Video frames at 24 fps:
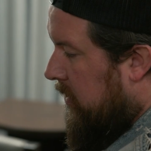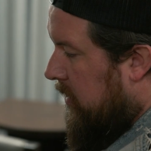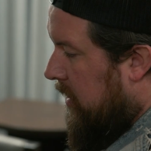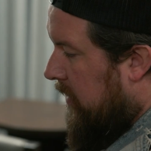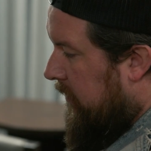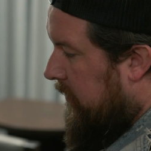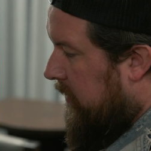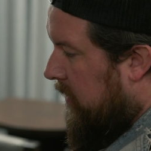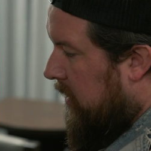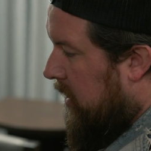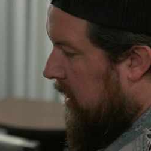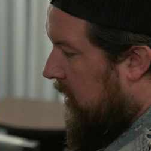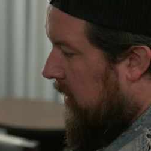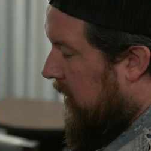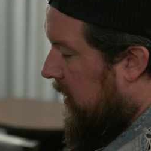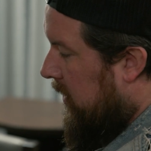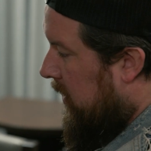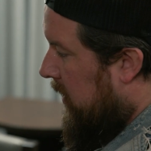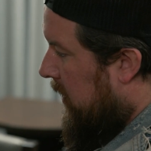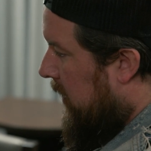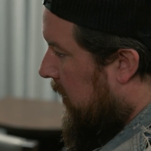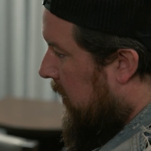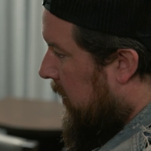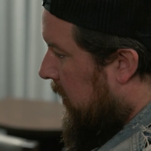know, I feel like
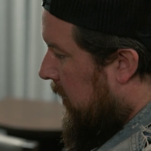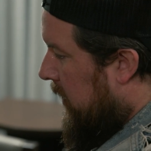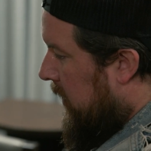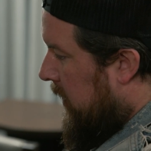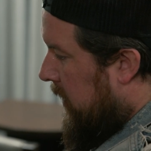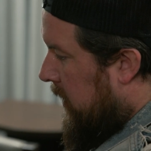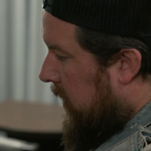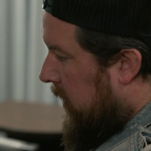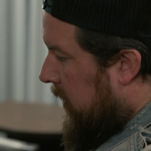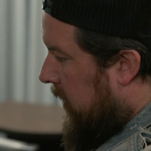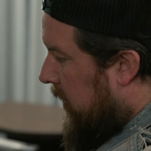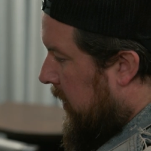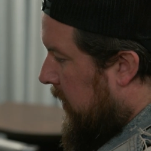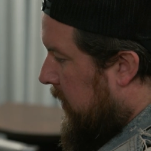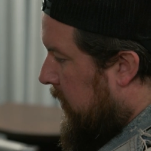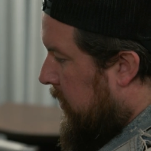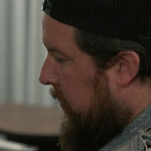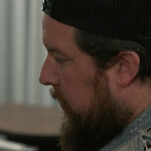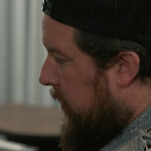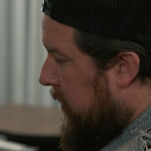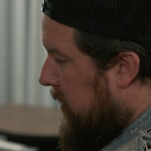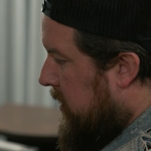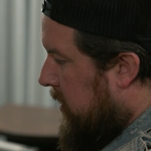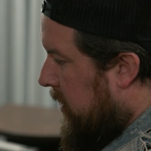in
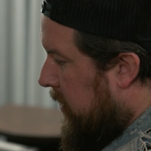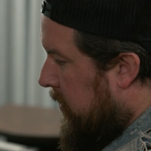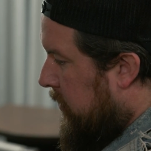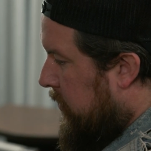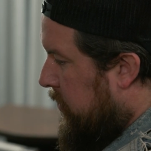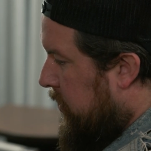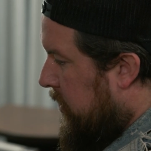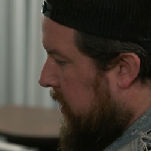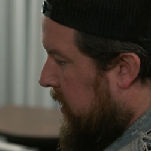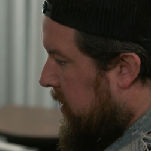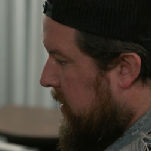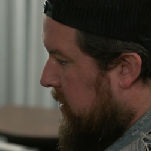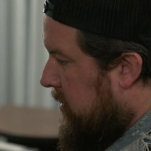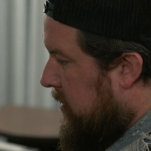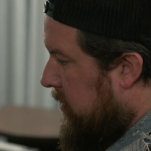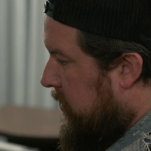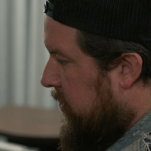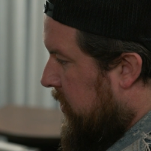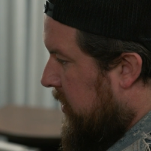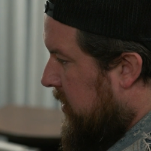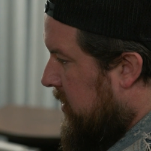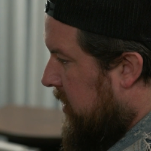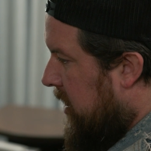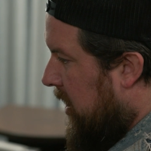doing so, she's
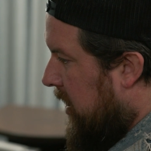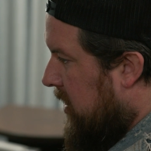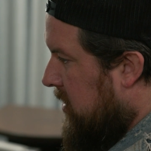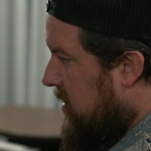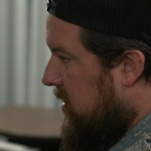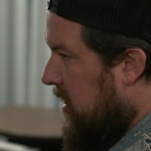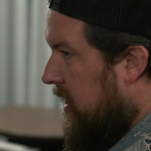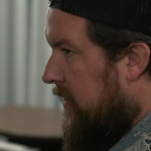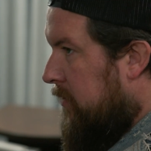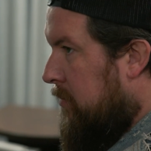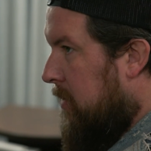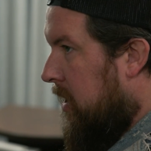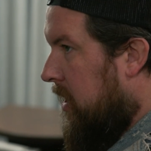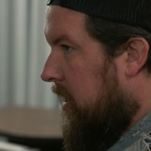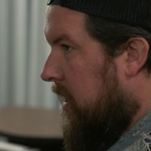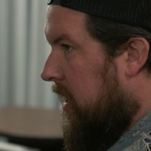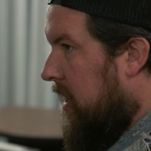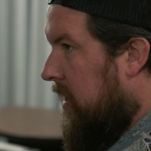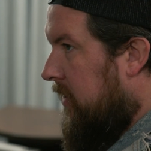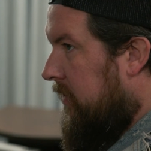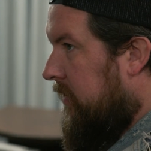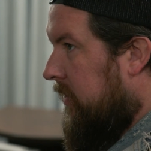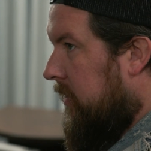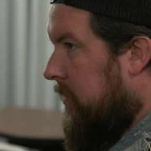she's kind of saved my
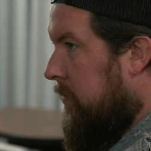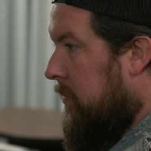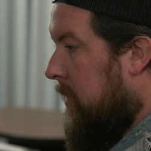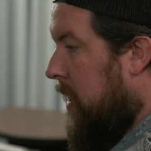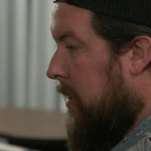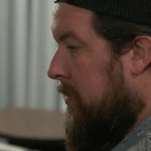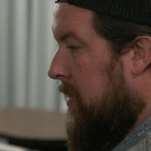life, and